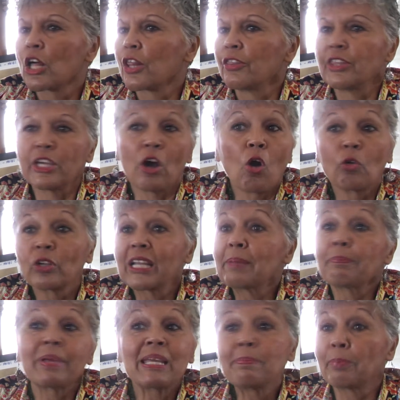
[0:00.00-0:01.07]
The only
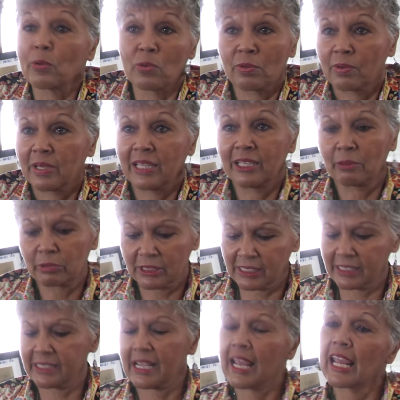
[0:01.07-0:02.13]
people, and there was
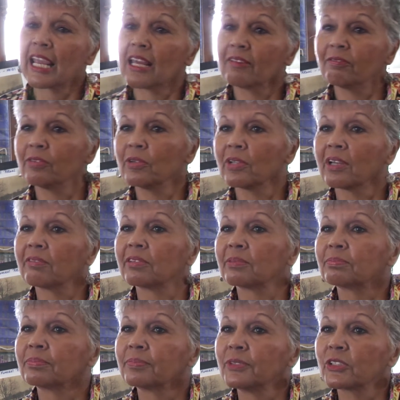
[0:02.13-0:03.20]
just a handful of
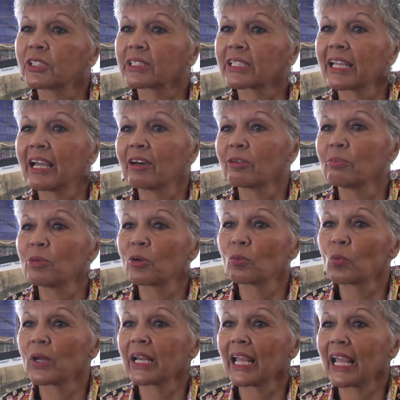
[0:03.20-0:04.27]
them, you could count them on
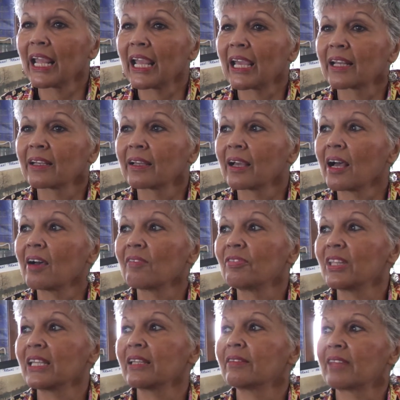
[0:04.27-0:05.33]
one hand,
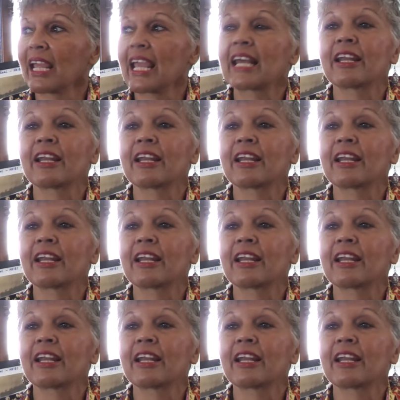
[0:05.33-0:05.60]
they had